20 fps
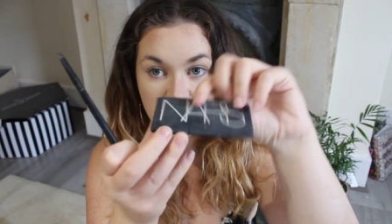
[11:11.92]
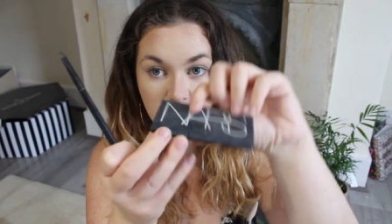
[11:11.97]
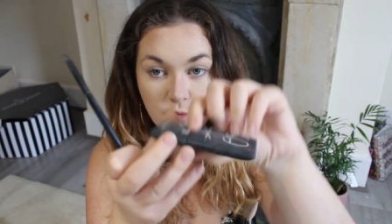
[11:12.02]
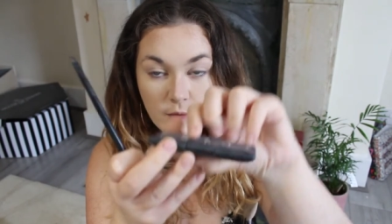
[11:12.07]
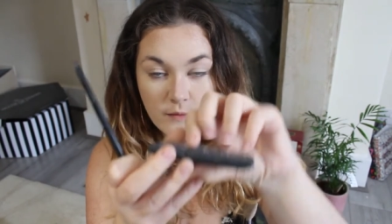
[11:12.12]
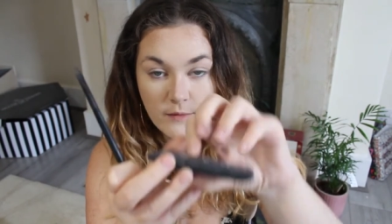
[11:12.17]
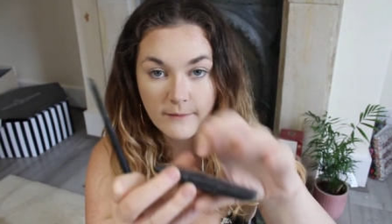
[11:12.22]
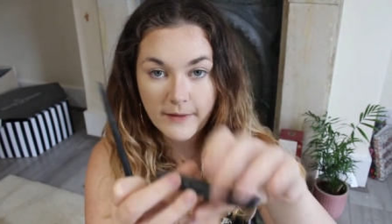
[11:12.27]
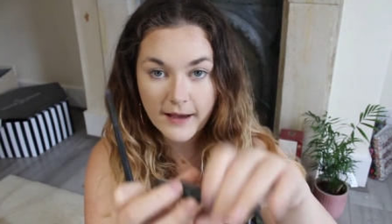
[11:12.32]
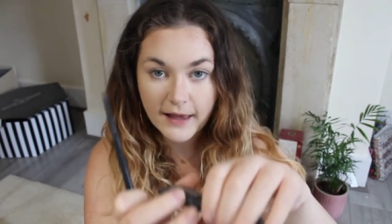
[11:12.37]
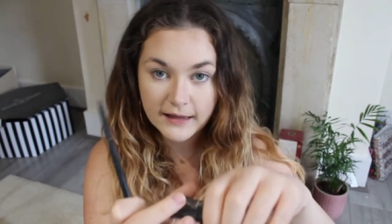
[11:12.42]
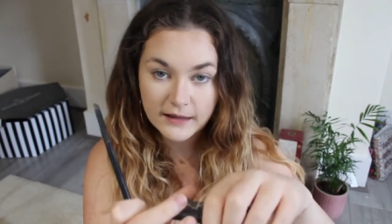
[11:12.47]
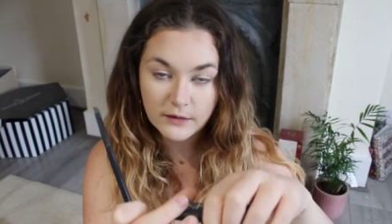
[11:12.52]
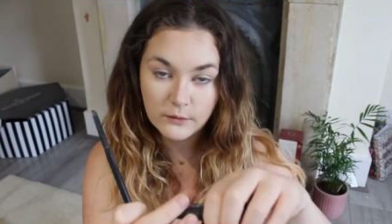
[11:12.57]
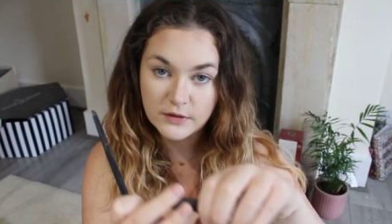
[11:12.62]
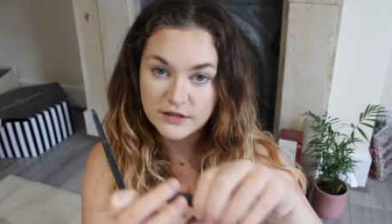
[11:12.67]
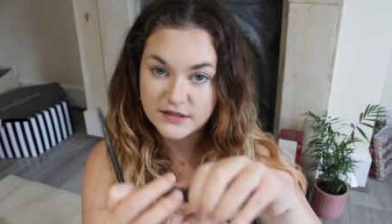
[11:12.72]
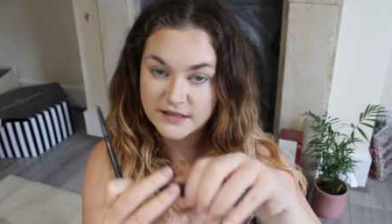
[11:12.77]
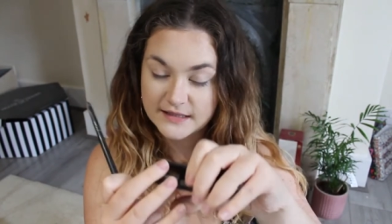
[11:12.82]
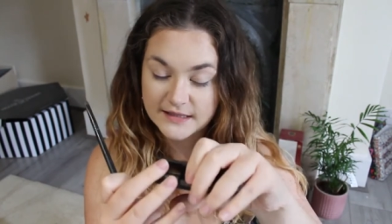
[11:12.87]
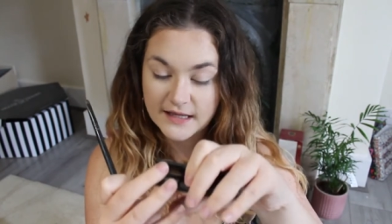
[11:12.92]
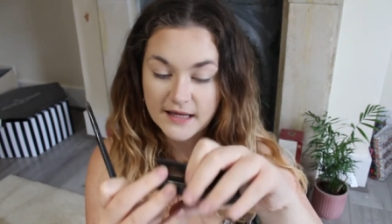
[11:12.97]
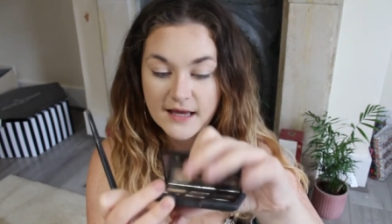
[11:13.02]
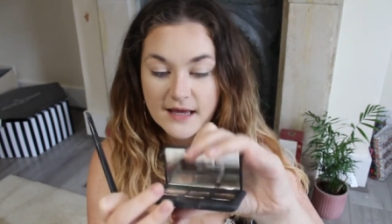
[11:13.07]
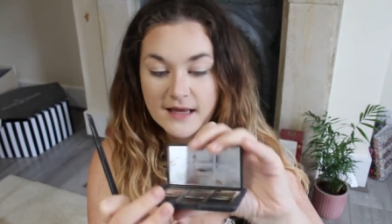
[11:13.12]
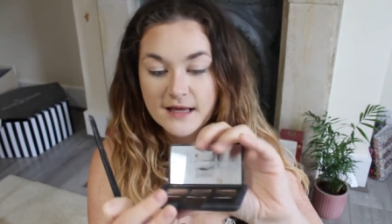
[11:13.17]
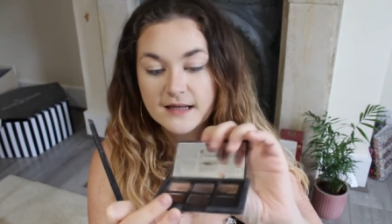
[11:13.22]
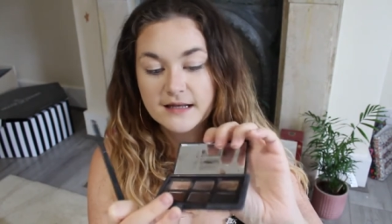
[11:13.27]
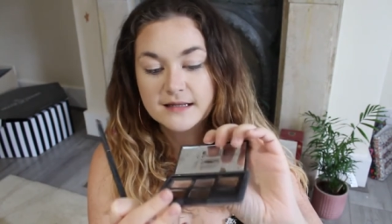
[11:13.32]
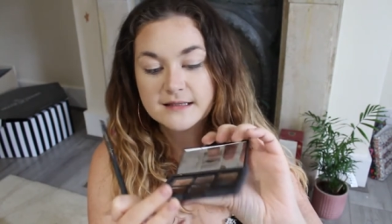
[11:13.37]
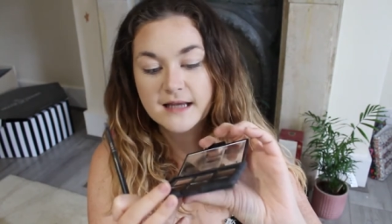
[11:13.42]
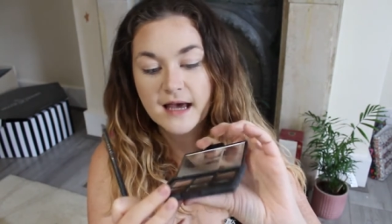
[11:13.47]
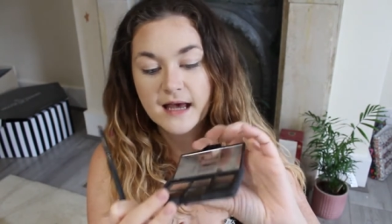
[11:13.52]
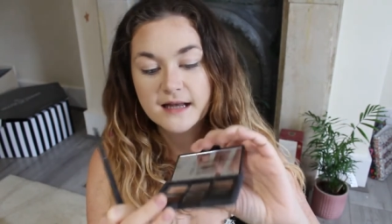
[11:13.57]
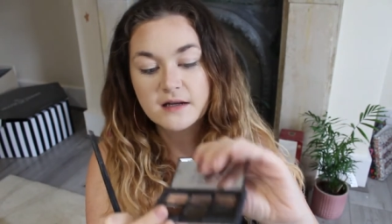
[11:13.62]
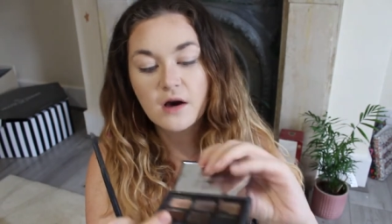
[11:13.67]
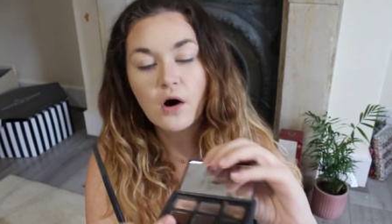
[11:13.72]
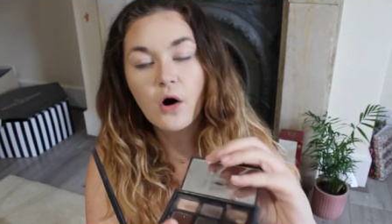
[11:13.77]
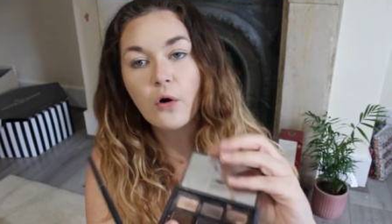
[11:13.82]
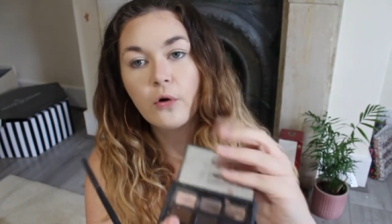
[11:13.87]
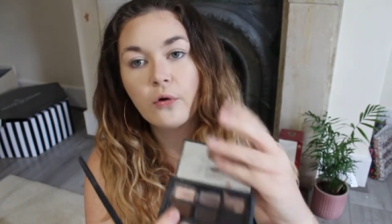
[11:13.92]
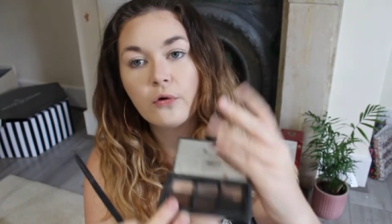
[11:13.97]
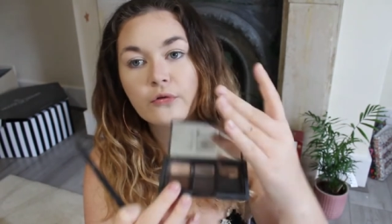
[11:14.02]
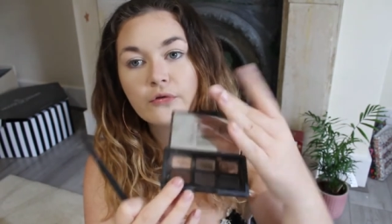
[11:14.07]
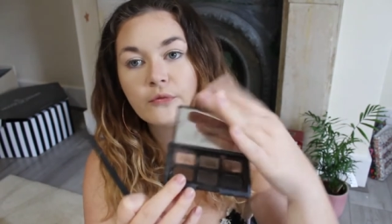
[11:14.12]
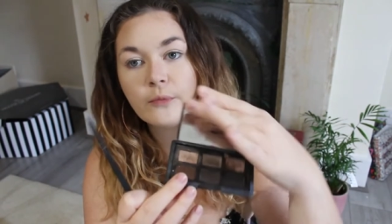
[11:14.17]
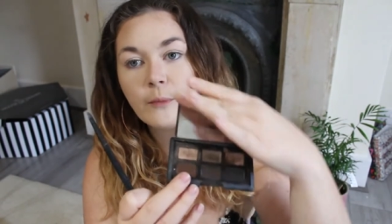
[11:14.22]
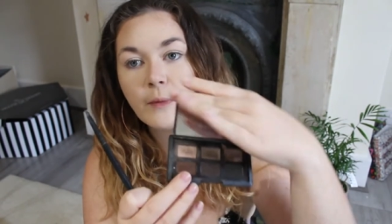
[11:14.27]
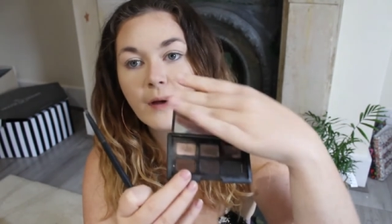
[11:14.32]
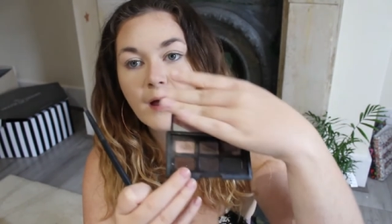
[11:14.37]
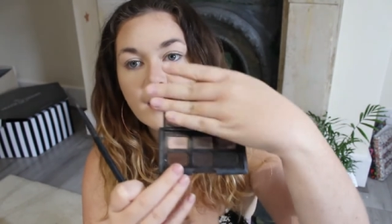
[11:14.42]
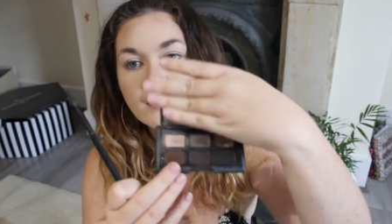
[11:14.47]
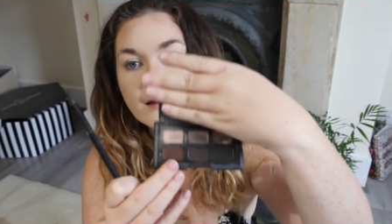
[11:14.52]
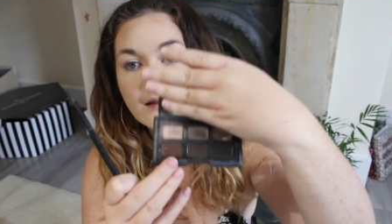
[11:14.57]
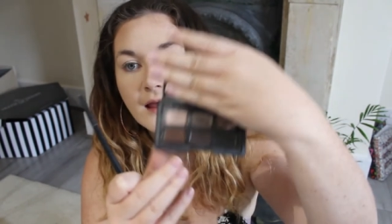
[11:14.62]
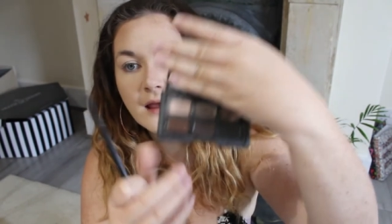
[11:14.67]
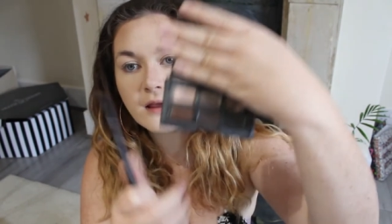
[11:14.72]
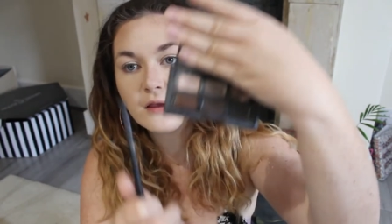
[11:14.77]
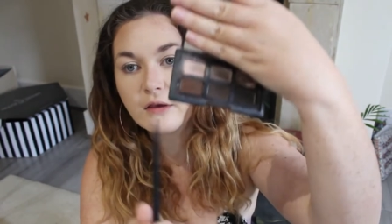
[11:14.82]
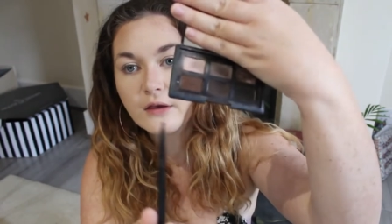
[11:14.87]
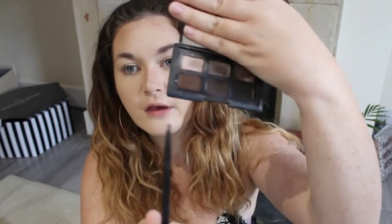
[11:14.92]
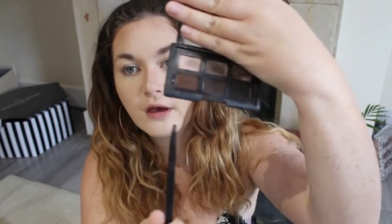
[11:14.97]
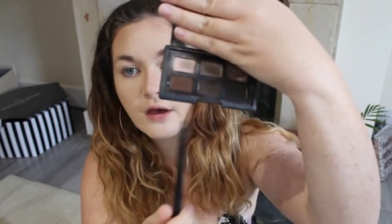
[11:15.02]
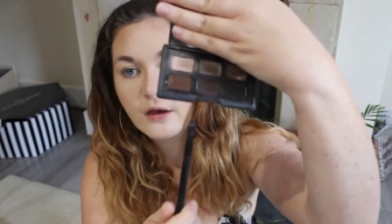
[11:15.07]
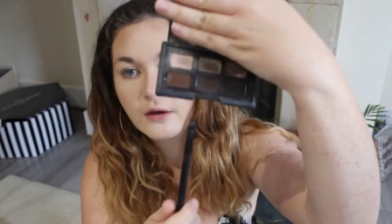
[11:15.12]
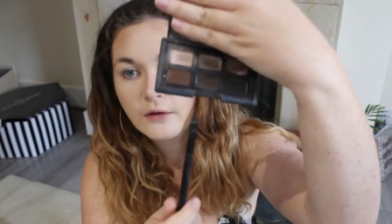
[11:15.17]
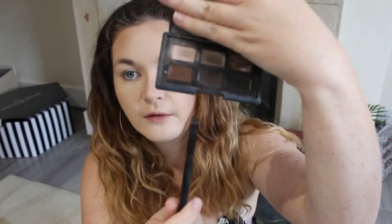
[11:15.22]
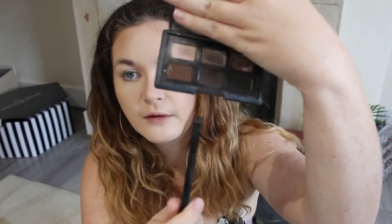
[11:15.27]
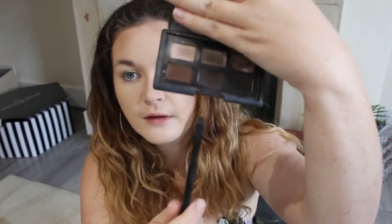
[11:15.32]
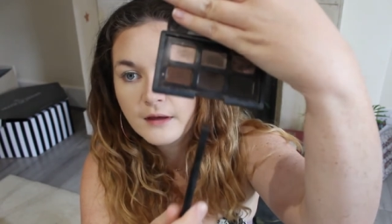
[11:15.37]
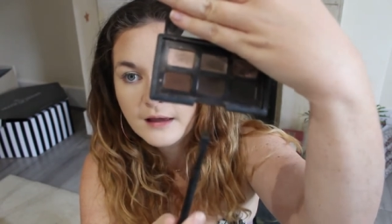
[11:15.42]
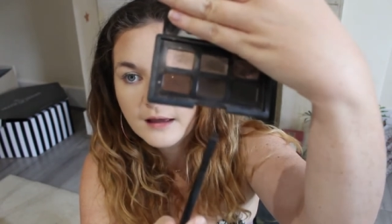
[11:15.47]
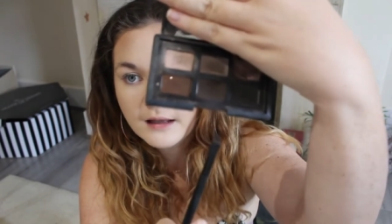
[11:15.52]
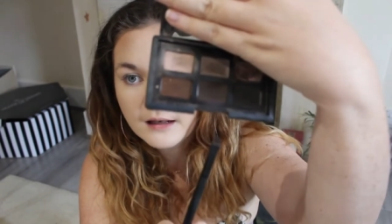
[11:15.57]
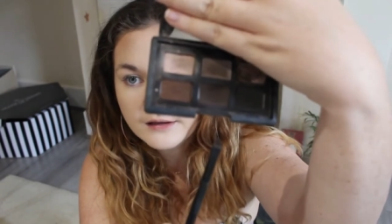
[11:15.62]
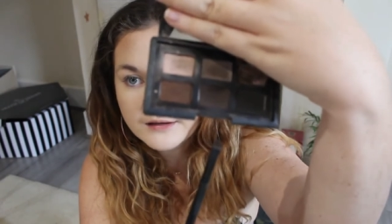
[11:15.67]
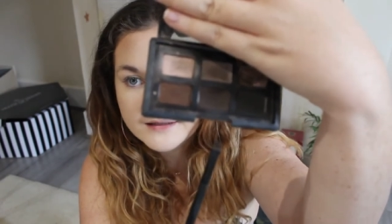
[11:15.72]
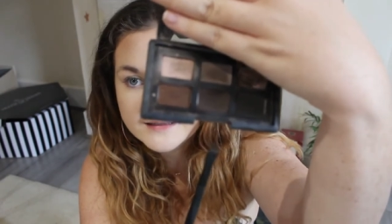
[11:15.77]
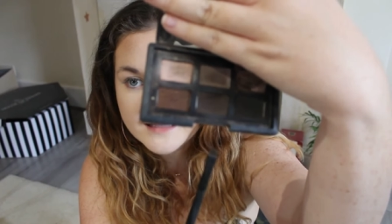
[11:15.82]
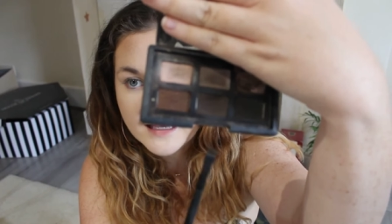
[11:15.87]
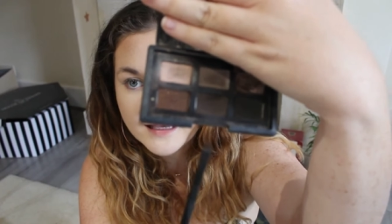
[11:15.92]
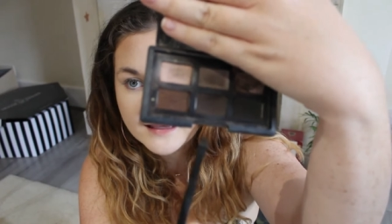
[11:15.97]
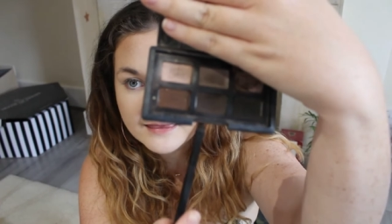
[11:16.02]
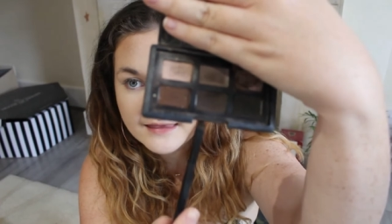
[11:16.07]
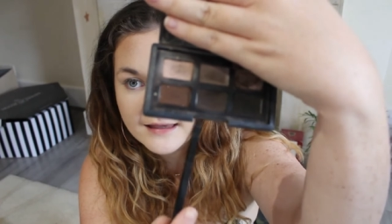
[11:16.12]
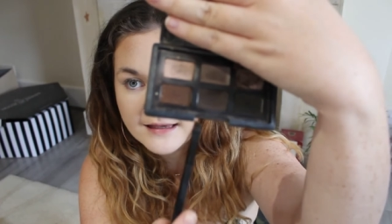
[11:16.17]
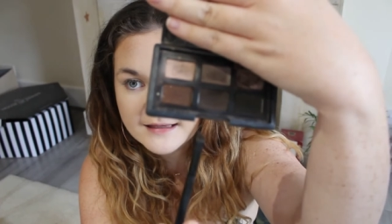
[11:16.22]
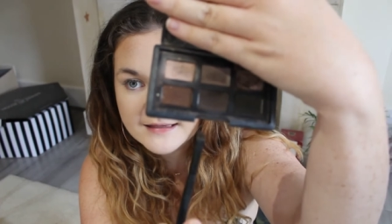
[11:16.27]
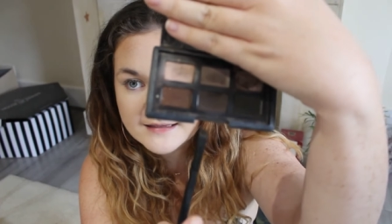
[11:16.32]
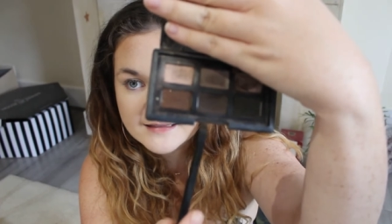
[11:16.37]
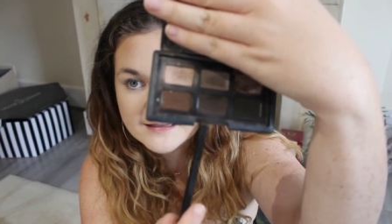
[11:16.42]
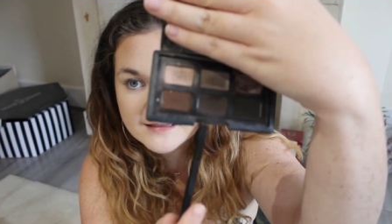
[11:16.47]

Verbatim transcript: Woman palette, which is dead old, but there you go. Looks like this.